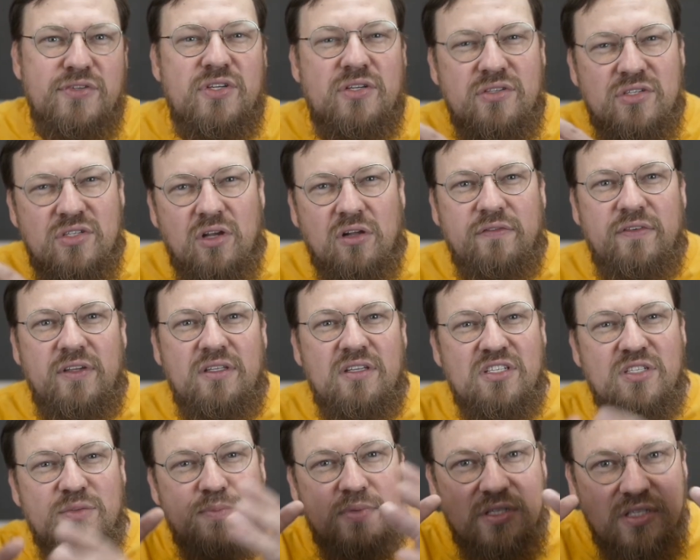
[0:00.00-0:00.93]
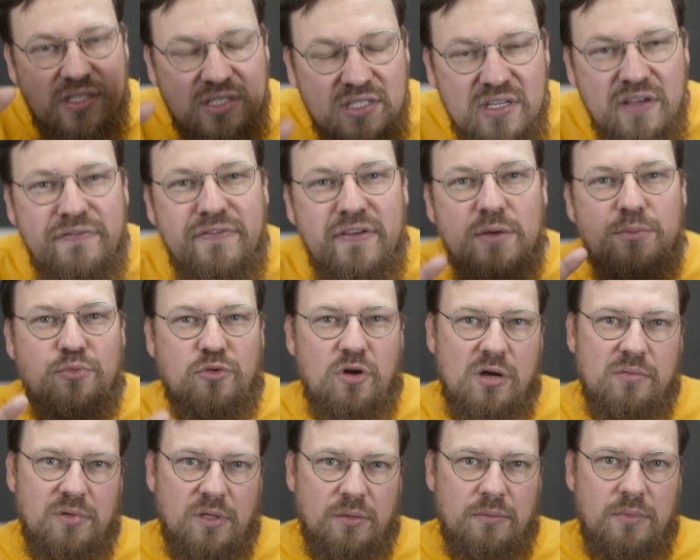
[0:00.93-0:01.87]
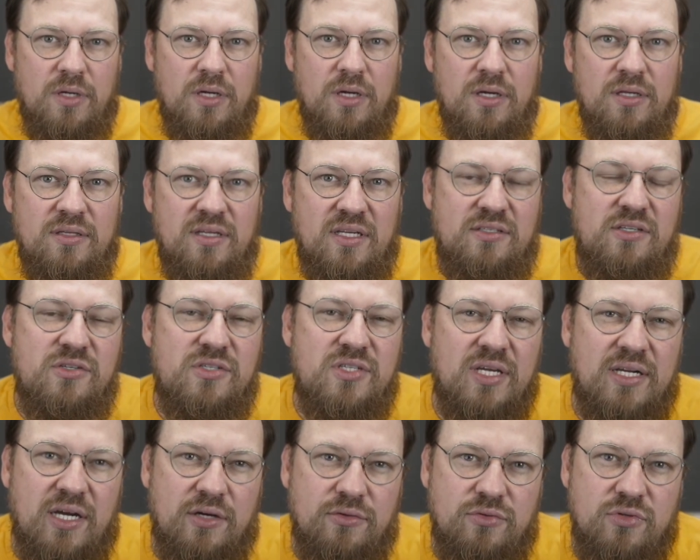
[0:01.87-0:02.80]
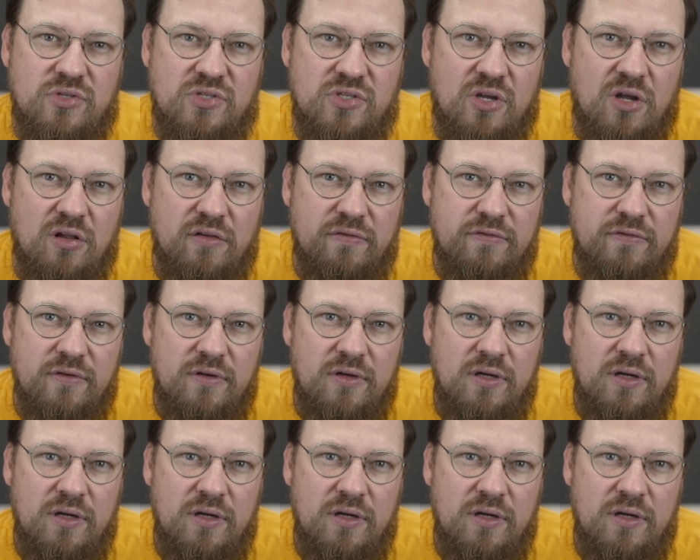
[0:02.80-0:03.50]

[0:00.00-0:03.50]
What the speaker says: on solving the specific problem that you set out to solve.